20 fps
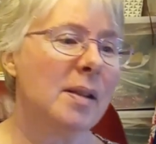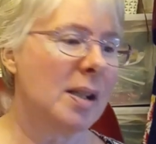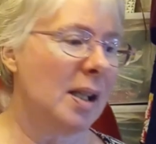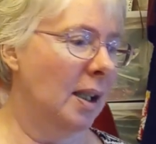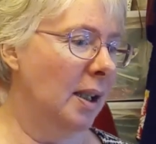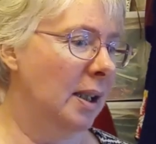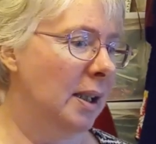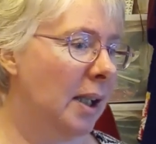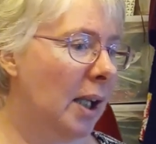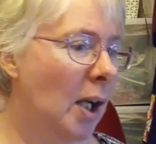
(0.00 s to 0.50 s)

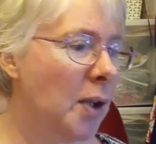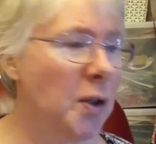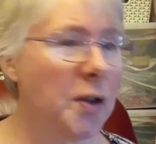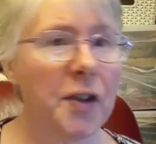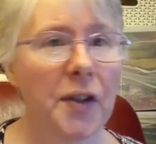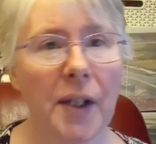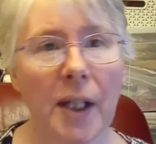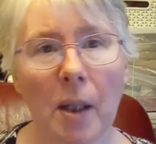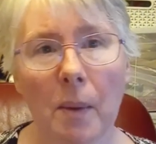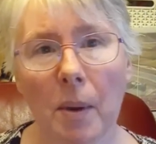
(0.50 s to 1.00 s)
Another
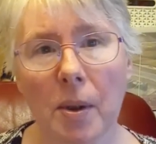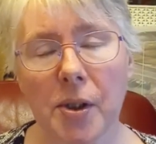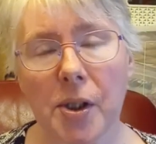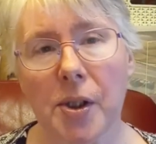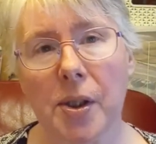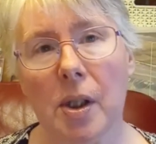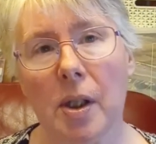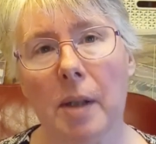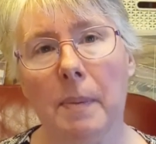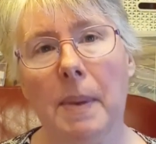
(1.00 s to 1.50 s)
thing I want to
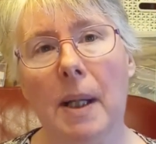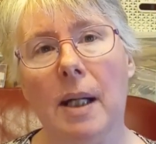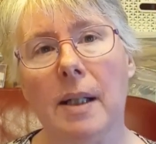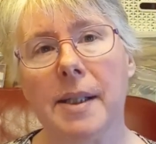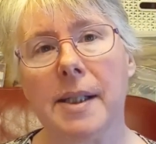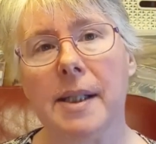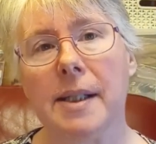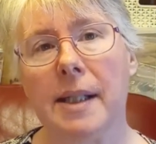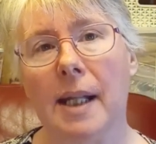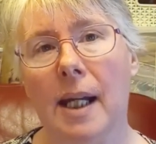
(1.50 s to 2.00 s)
talk about
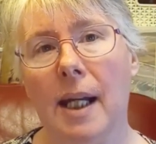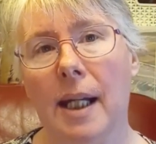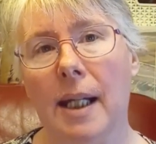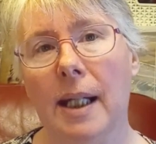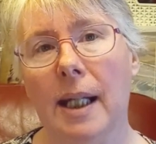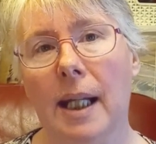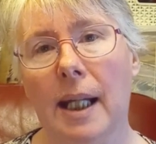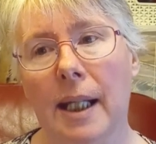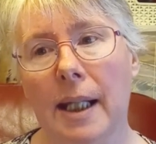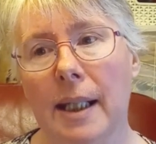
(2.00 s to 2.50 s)

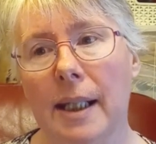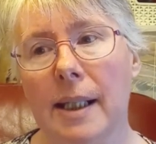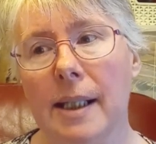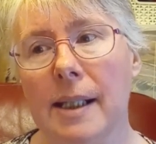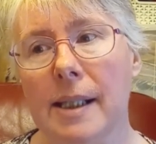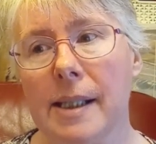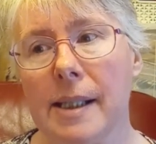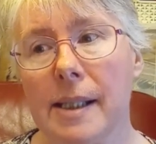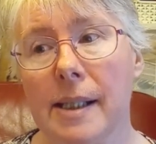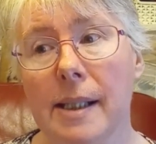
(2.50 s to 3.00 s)
today
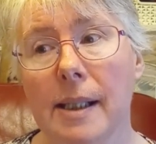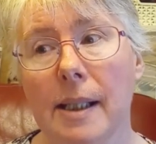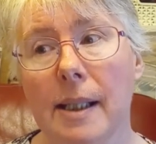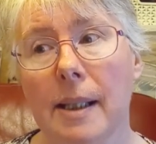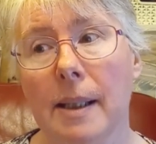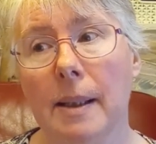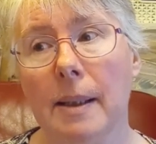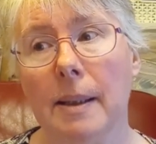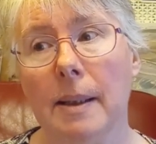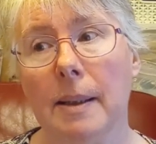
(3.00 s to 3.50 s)
is
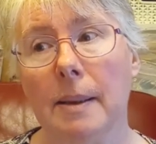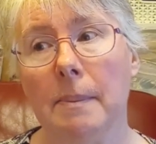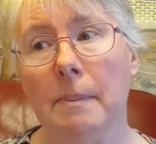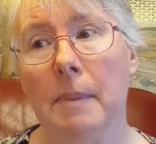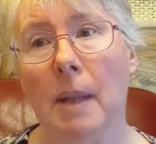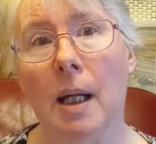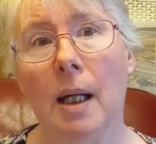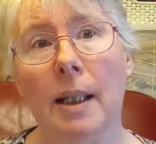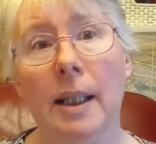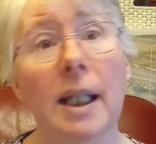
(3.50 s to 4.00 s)

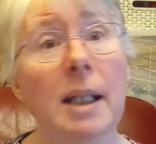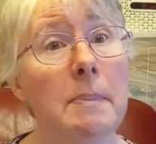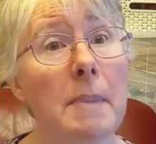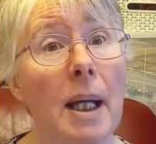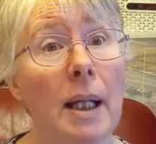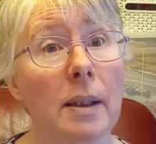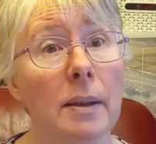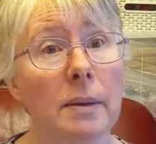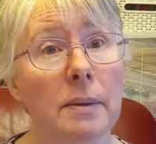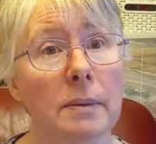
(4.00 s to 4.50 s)
my
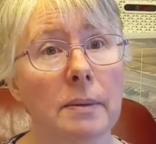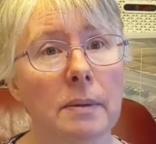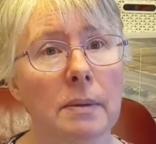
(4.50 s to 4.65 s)
email.